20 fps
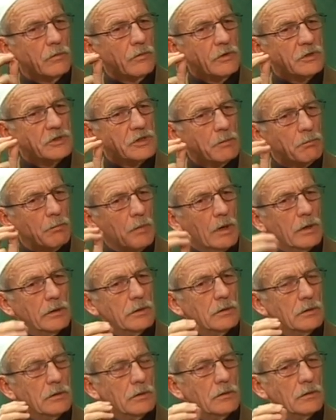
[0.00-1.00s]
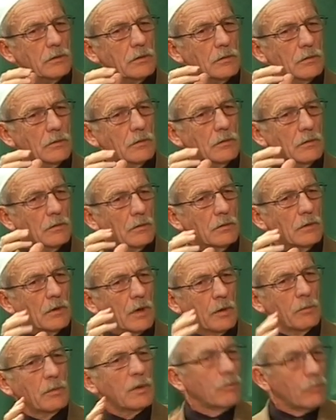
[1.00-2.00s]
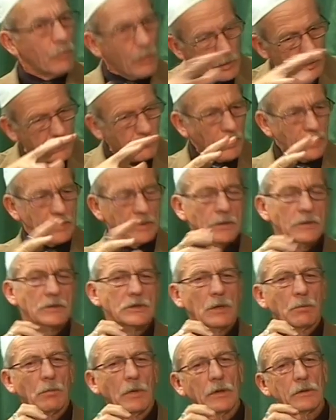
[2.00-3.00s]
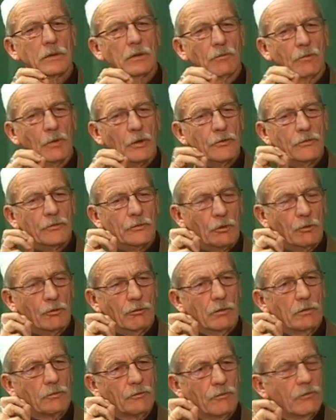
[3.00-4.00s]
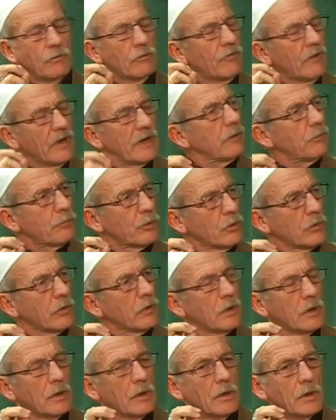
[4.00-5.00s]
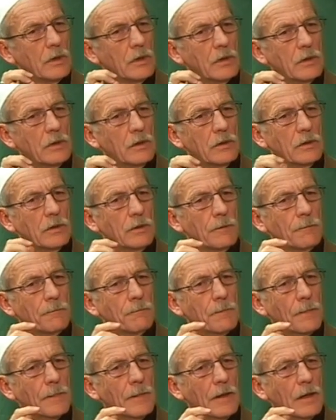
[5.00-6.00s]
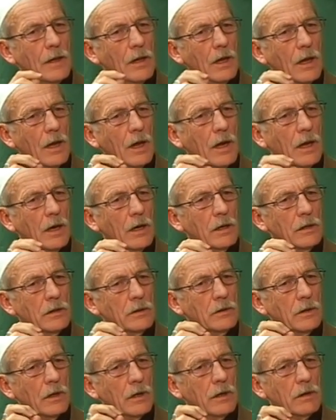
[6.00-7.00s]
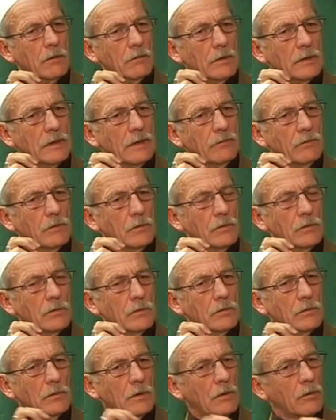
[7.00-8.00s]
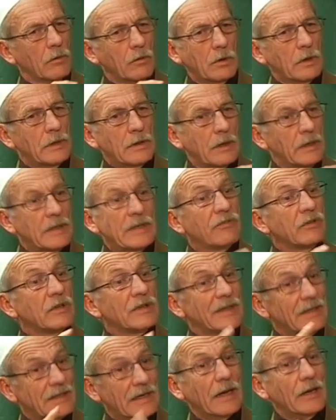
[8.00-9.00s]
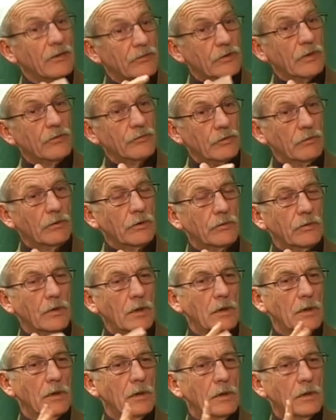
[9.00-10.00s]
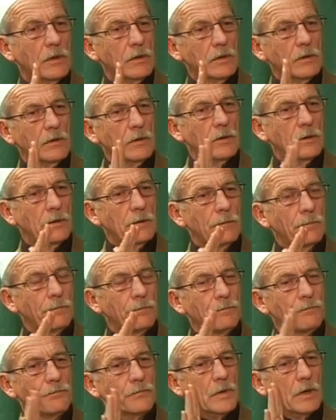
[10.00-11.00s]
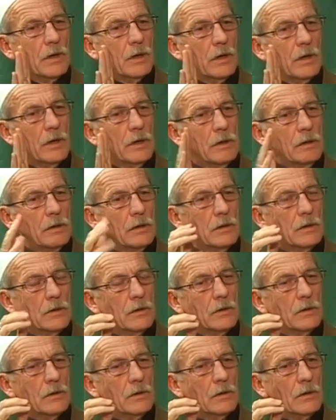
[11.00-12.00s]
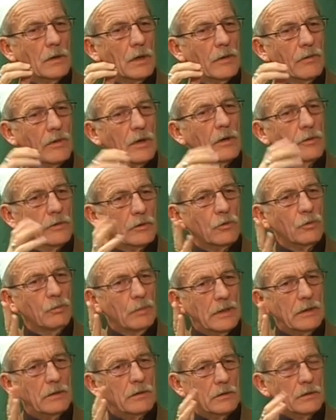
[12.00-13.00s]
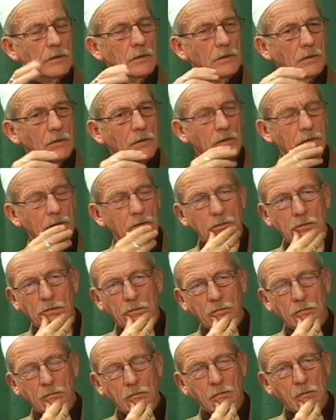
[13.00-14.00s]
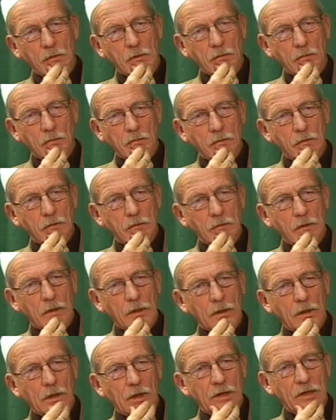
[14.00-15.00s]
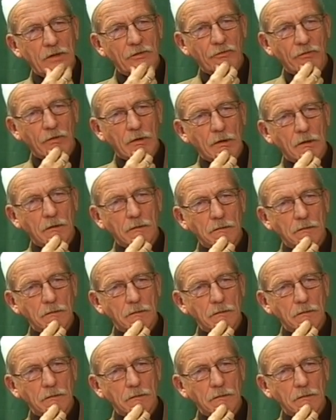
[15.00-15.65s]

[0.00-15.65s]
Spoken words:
Jamaat, I mean, worldwide Jamaat was so very poor. And I will give you, even decades afterwards, I had the honor to meet the Khalifa,